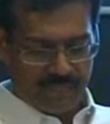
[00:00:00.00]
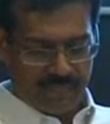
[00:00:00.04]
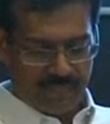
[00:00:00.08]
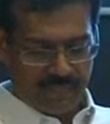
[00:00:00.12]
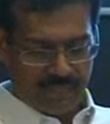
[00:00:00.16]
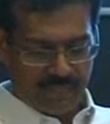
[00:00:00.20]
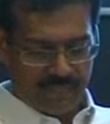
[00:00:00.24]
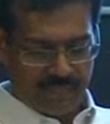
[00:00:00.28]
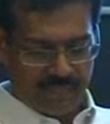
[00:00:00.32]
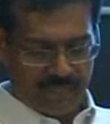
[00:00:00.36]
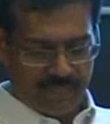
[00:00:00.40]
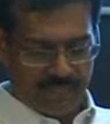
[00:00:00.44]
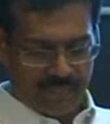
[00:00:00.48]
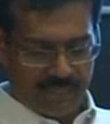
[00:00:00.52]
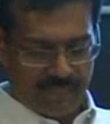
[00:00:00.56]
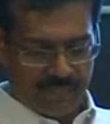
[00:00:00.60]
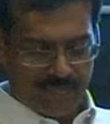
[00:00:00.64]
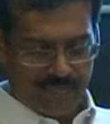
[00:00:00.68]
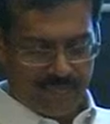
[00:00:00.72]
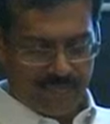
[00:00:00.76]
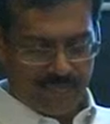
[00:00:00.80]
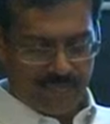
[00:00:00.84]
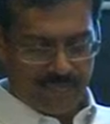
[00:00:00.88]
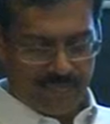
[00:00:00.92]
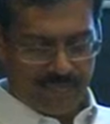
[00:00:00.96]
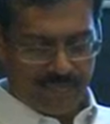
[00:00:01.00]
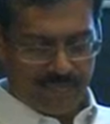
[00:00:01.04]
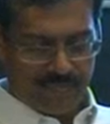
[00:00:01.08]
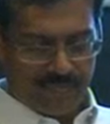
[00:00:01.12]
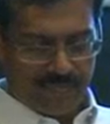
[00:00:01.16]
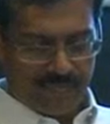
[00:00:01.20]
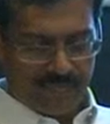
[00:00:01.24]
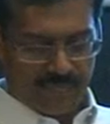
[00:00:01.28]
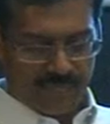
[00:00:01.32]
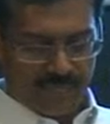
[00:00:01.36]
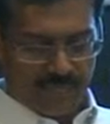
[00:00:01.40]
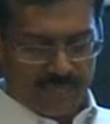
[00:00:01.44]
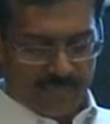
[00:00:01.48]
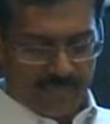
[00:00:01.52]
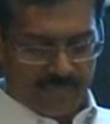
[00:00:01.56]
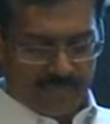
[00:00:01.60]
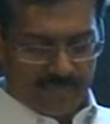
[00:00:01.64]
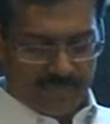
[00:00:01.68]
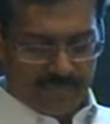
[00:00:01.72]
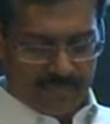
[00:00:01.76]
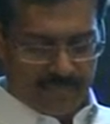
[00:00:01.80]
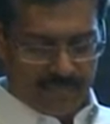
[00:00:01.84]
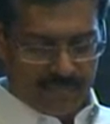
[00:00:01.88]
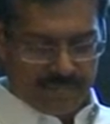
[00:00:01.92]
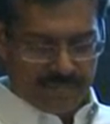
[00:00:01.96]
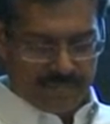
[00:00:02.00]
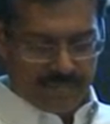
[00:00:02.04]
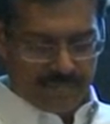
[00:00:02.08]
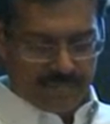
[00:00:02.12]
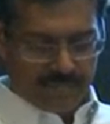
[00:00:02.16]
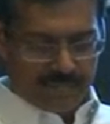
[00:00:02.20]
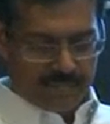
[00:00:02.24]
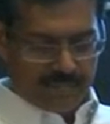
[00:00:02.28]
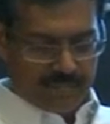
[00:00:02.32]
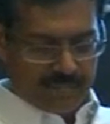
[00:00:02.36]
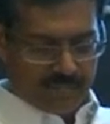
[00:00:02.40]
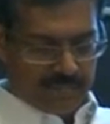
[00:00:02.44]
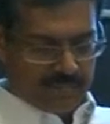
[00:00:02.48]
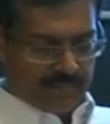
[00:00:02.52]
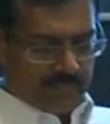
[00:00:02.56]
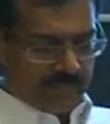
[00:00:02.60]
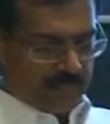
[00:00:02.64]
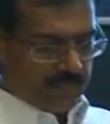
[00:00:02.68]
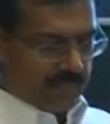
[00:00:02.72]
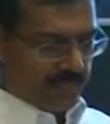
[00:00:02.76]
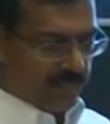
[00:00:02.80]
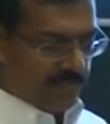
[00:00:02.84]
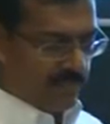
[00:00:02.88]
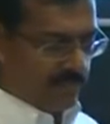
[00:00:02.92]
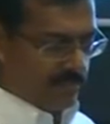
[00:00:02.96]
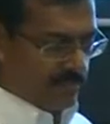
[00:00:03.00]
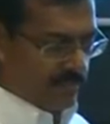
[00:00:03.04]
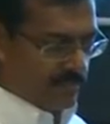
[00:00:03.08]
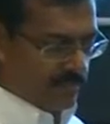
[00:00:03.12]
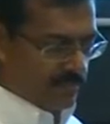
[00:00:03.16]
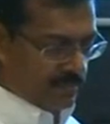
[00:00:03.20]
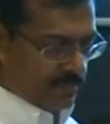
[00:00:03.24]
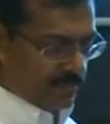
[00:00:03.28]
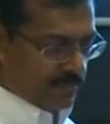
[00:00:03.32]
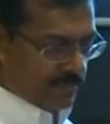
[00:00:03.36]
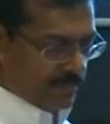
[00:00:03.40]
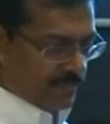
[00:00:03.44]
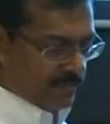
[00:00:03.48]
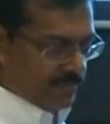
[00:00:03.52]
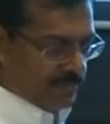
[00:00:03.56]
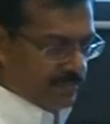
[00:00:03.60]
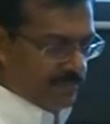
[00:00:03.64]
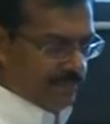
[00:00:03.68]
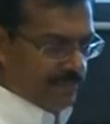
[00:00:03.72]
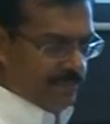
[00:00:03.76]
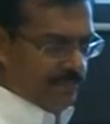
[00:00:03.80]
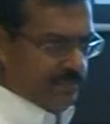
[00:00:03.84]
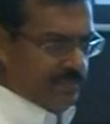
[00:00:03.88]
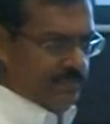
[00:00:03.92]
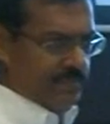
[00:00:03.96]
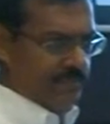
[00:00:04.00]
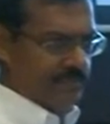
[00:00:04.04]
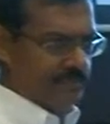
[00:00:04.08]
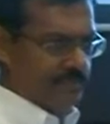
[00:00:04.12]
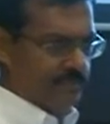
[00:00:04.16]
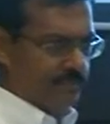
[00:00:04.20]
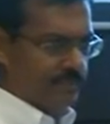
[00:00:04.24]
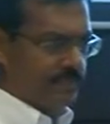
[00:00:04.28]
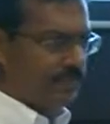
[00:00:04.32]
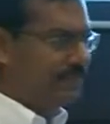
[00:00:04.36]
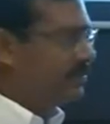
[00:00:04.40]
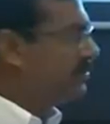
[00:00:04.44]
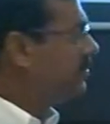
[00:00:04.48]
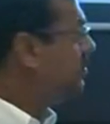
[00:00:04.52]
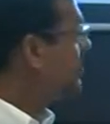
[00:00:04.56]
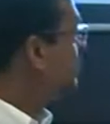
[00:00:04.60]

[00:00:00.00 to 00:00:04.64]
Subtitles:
Methodology, but when we look at this slide